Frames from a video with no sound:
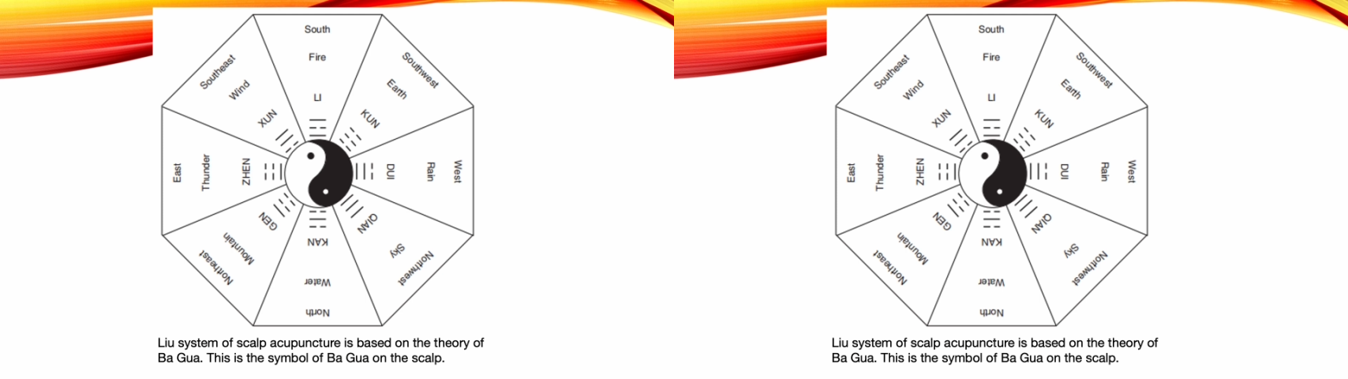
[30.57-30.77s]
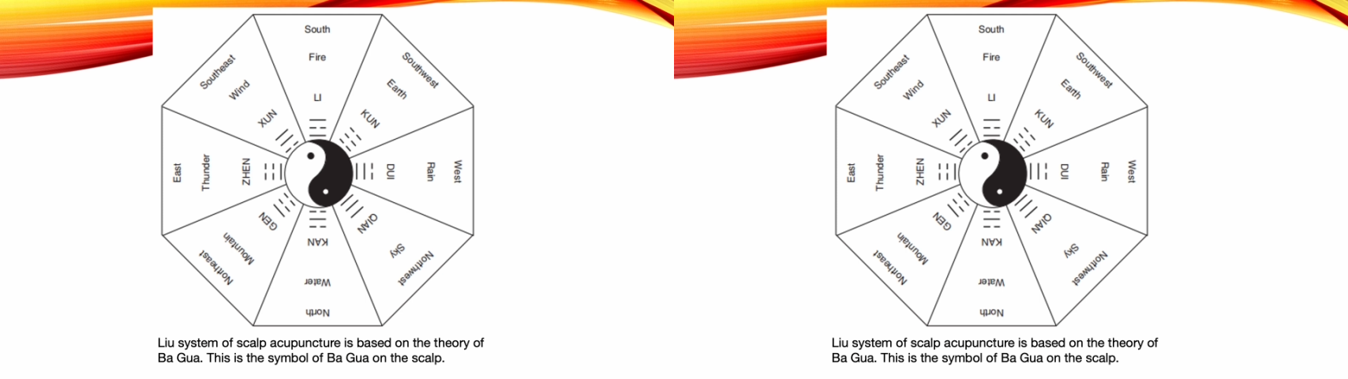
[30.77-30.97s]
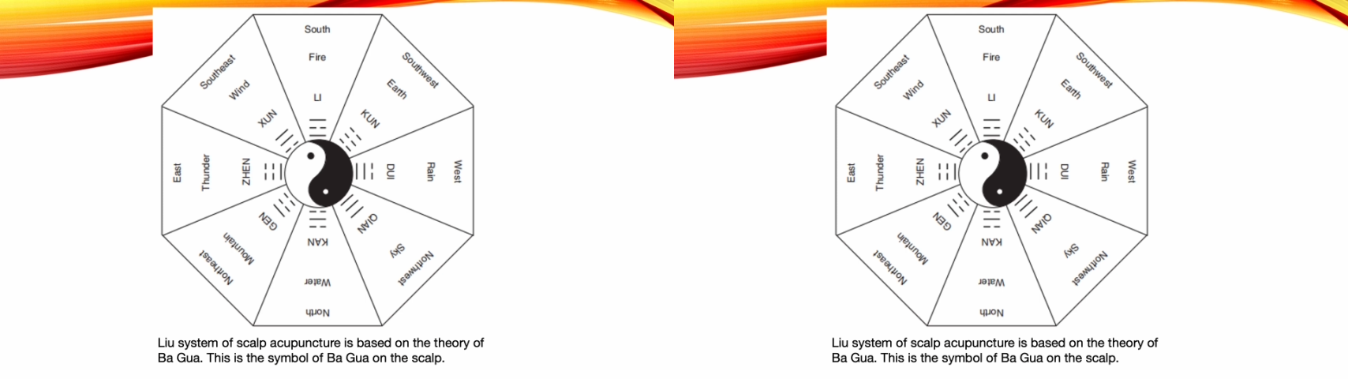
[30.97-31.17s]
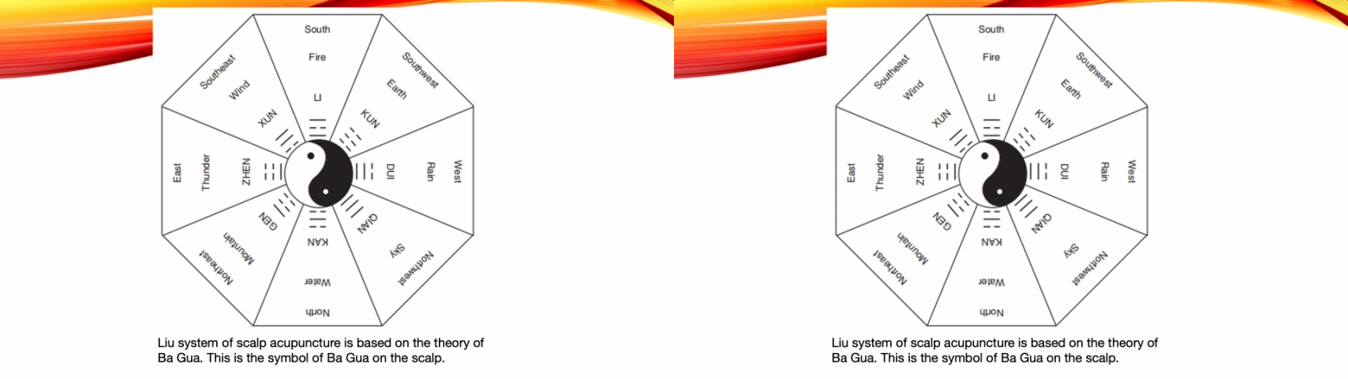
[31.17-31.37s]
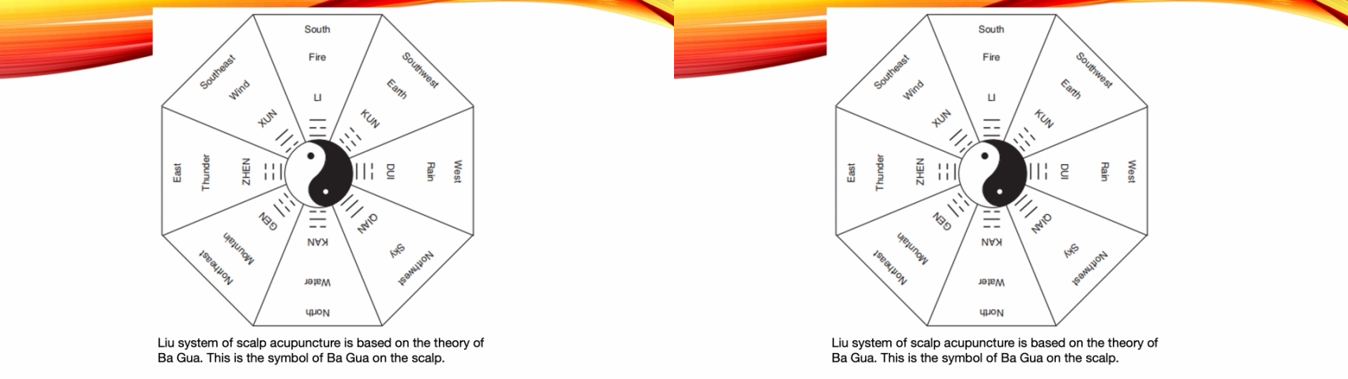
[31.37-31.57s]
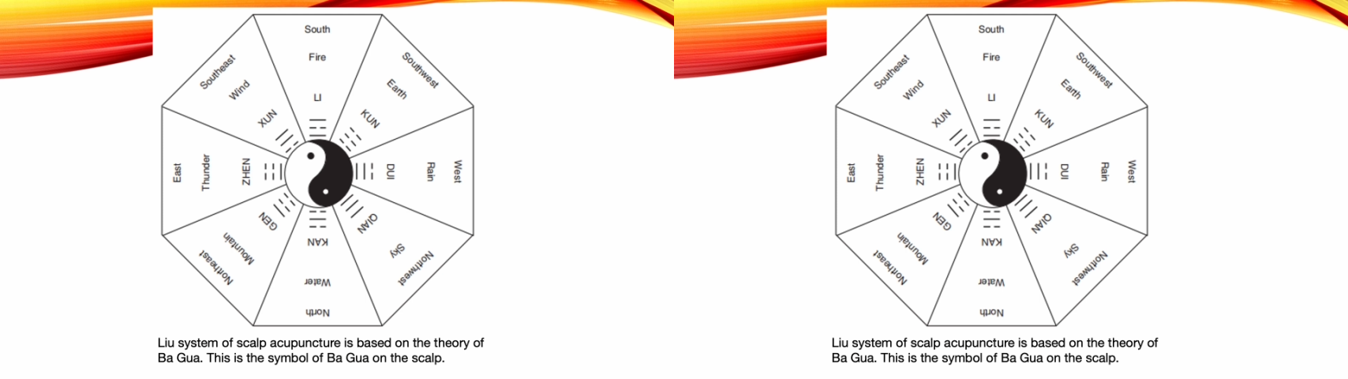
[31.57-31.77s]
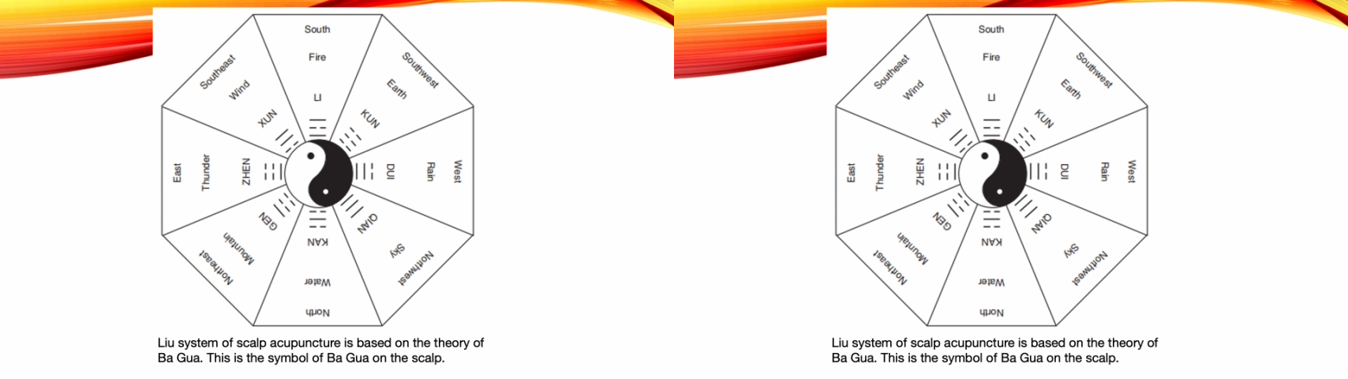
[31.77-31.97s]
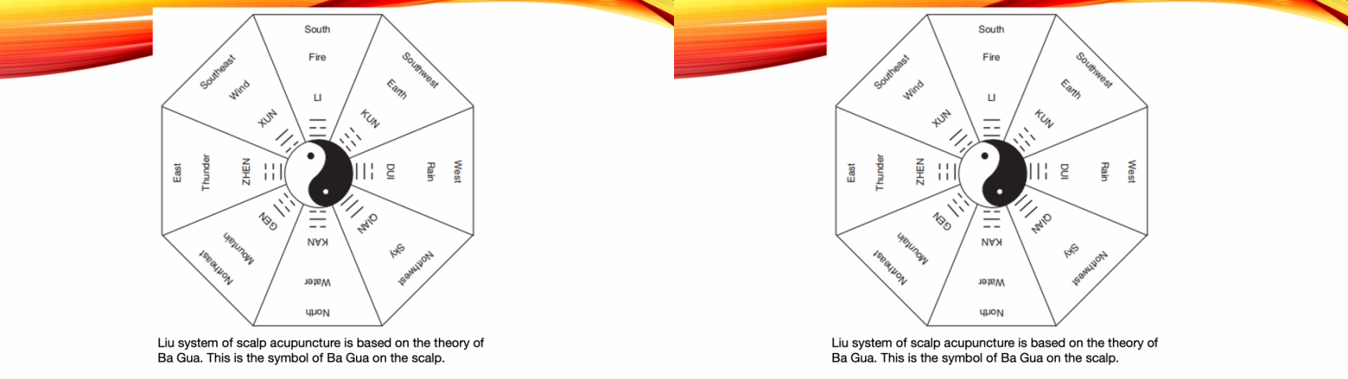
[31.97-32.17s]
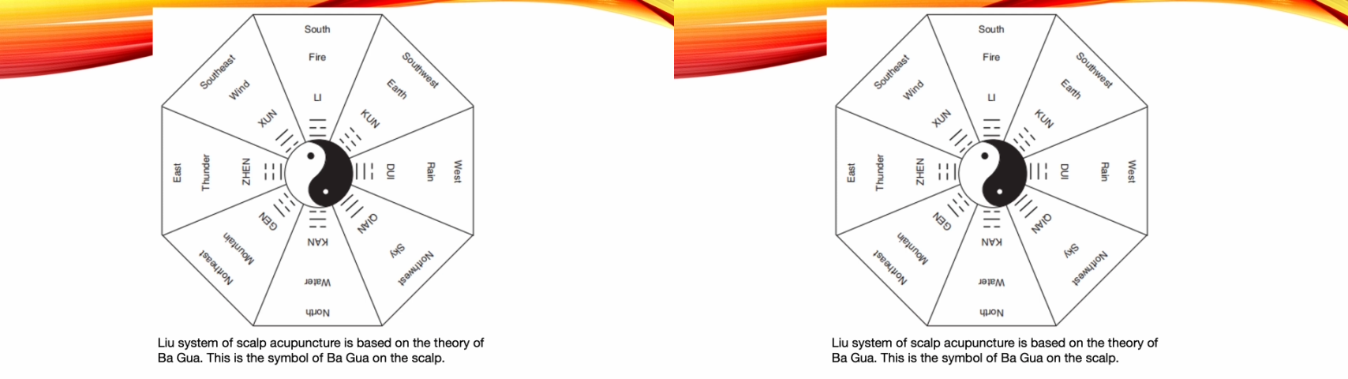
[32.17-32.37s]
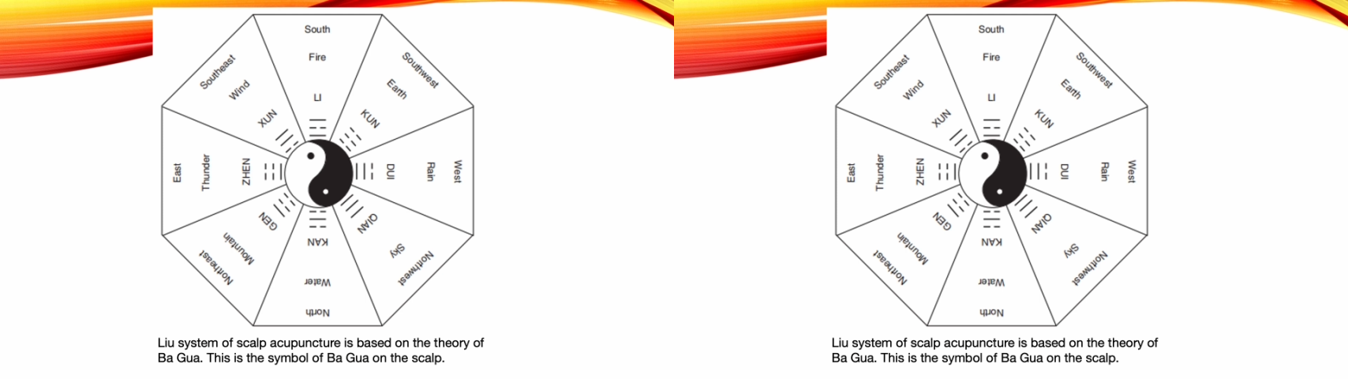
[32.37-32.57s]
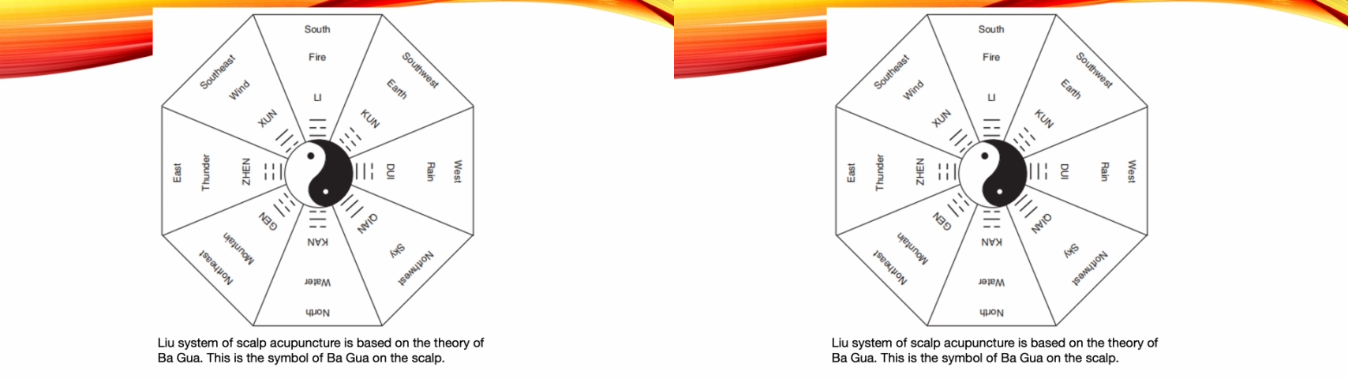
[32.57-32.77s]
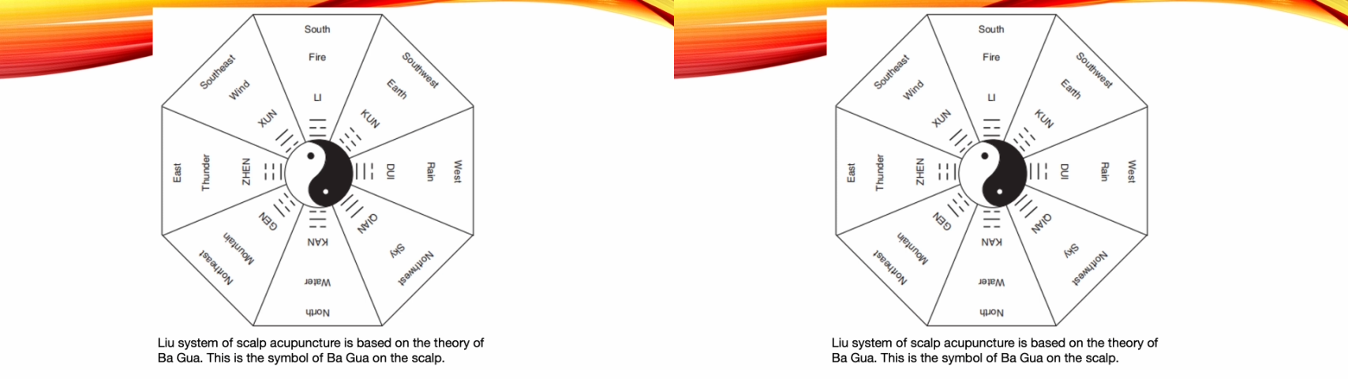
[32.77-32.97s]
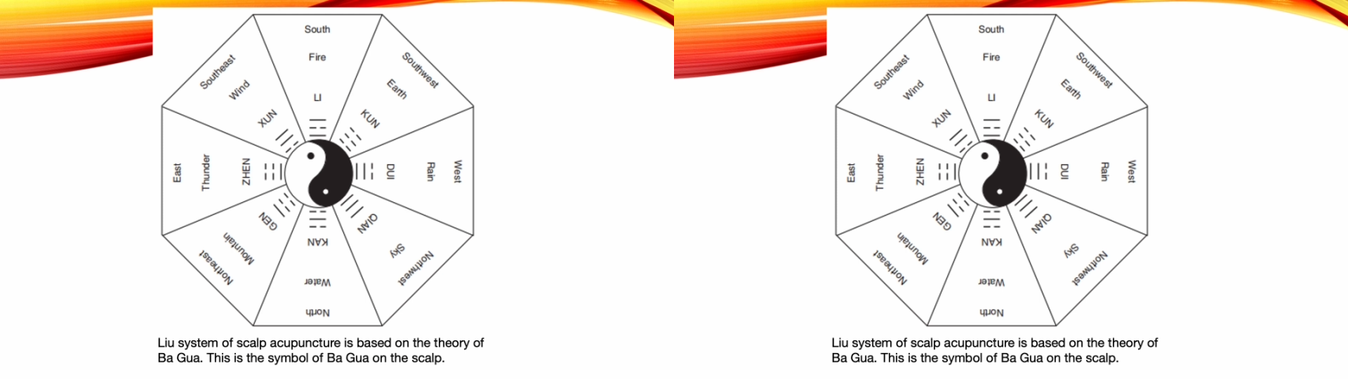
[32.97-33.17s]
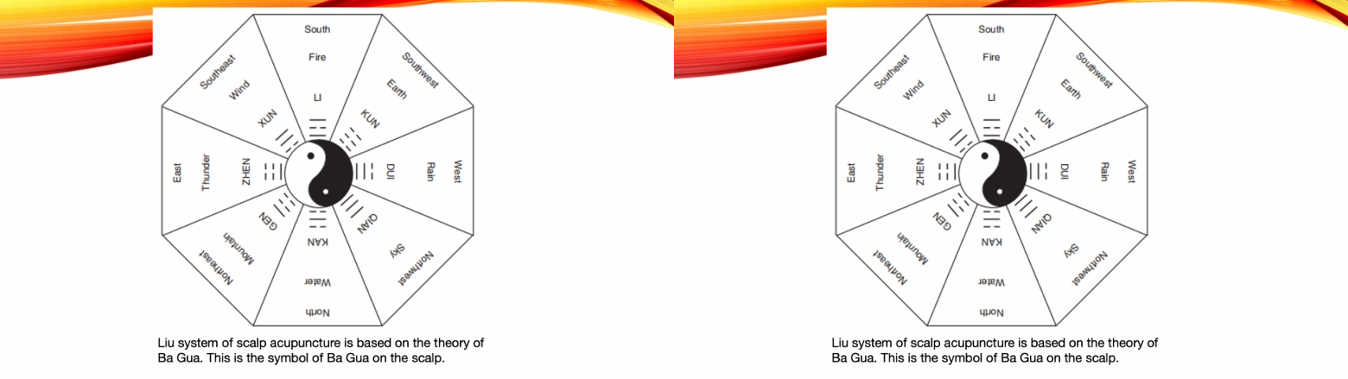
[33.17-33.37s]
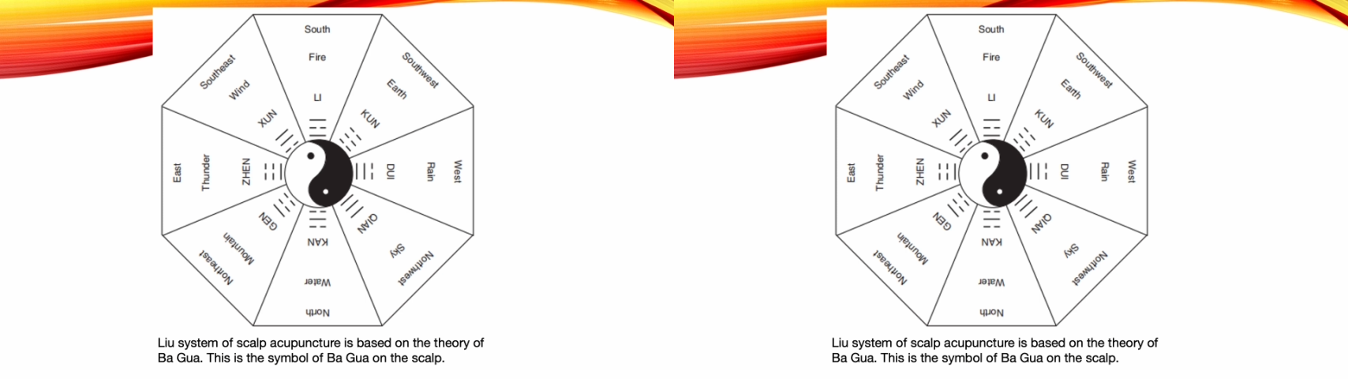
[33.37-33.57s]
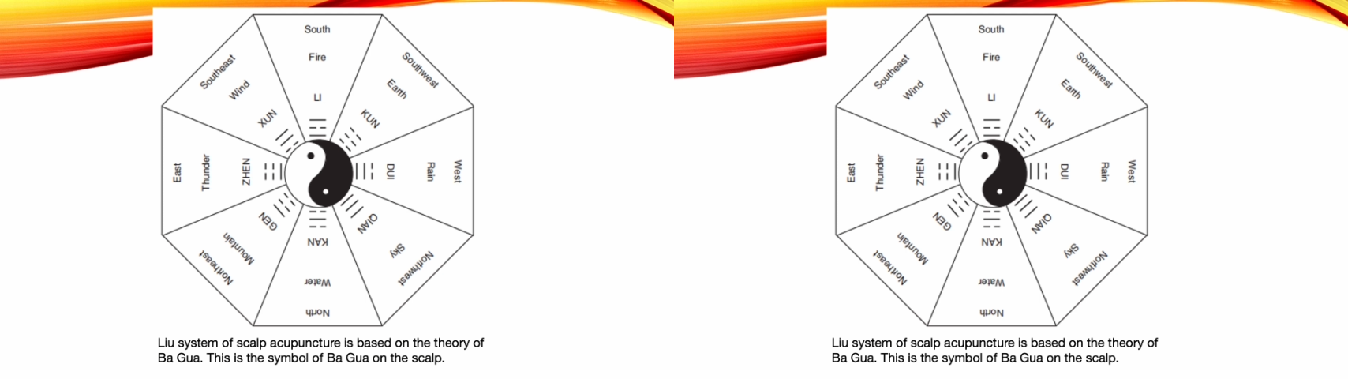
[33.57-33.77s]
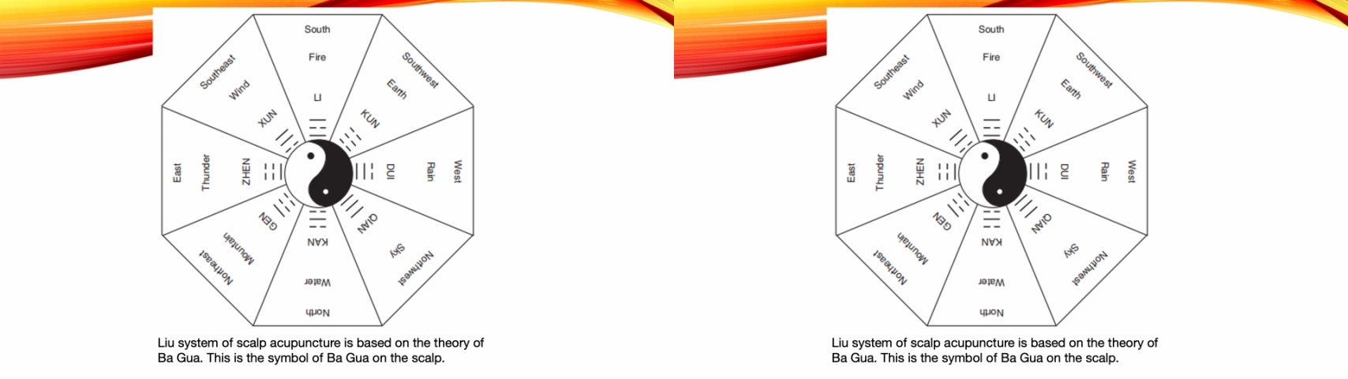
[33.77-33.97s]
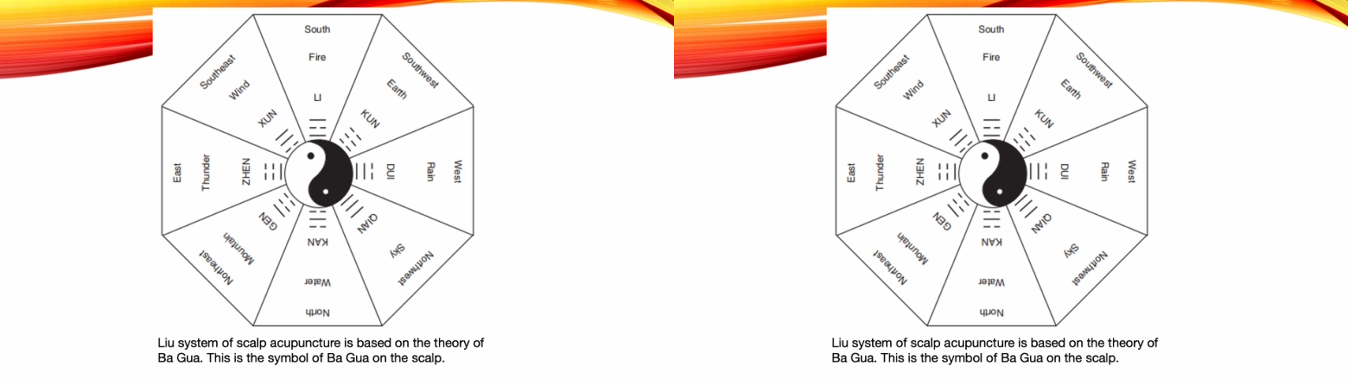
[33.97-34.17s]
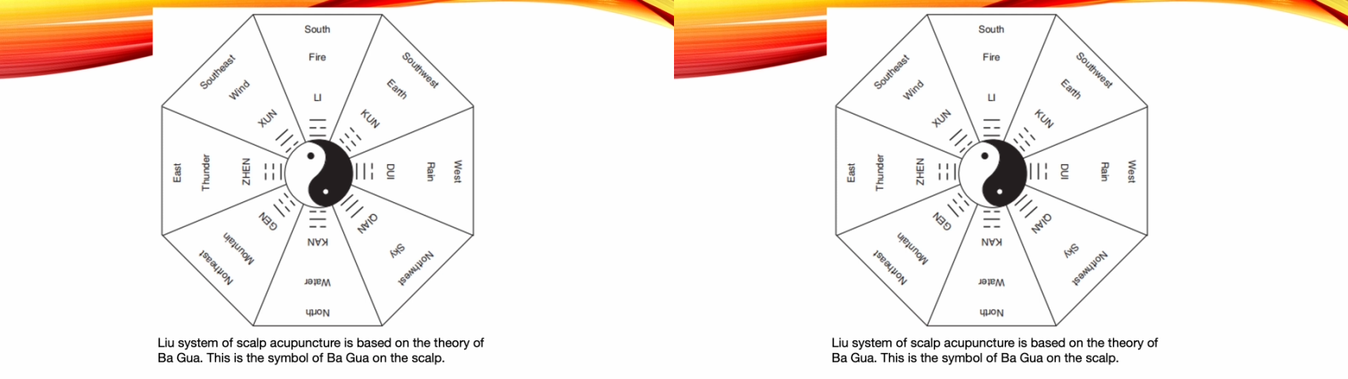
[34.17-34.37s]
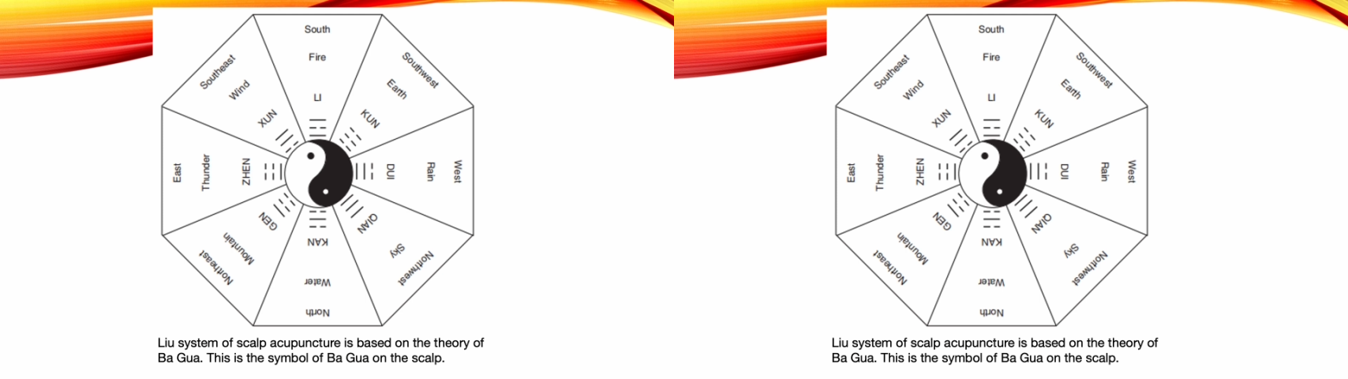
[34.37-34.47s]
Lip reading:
(no speaker visible)